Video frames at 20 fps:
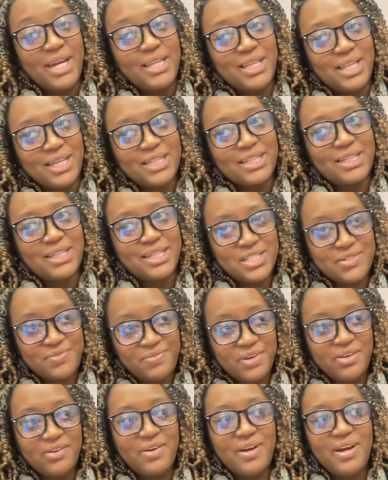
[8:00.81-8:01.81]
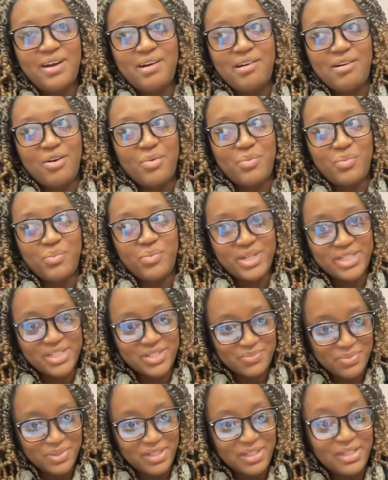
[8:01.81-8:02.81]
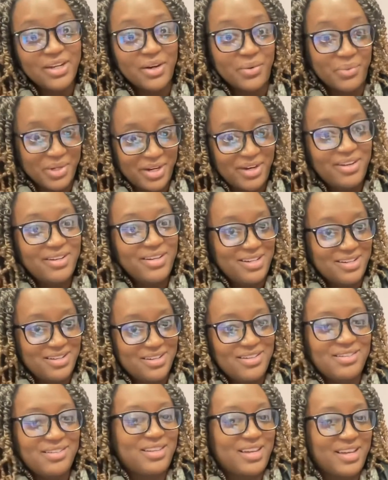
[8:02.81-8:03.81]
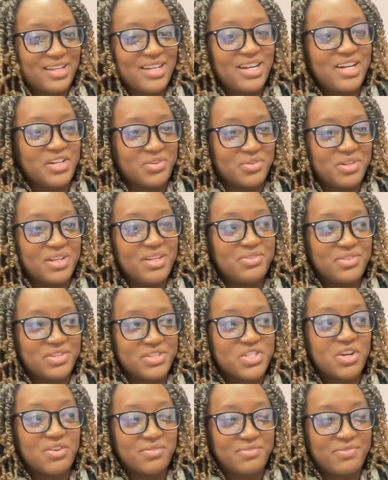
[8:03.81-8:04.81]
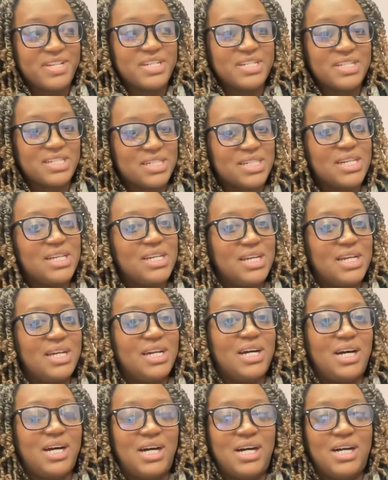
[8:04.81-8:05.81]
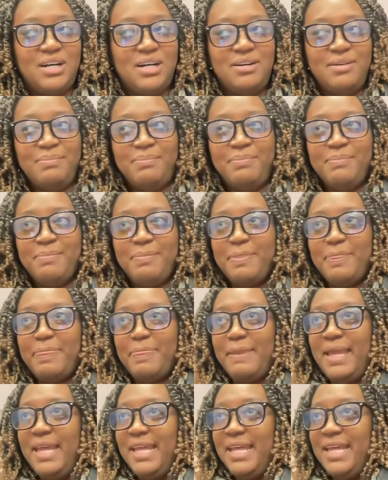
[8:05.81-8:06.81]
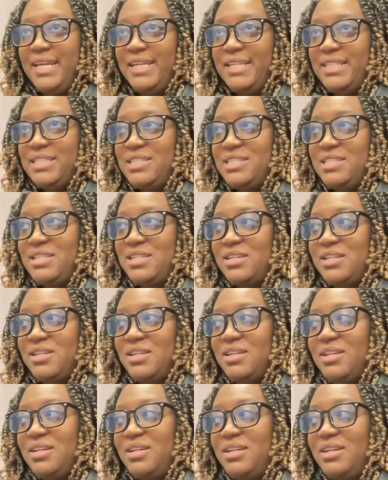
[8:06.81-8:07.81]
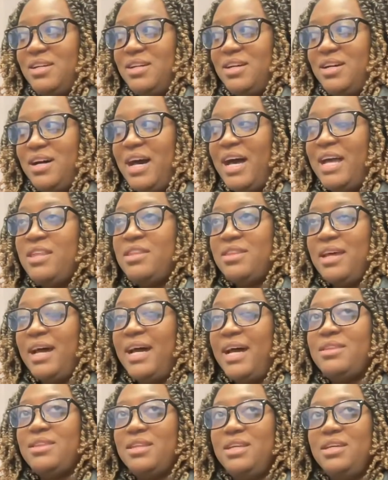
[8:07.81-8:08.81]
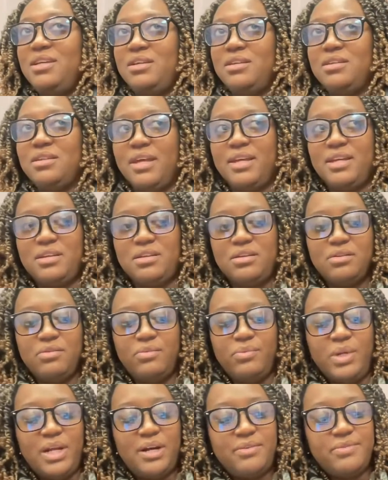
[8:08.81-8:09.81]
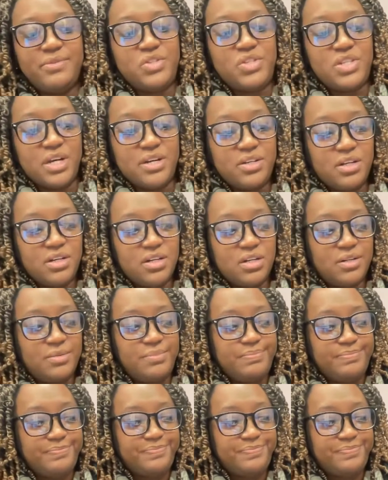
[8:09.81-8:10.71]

Like, let's figure out what's really going on here, like underneath the surface. And I think like when I was younger,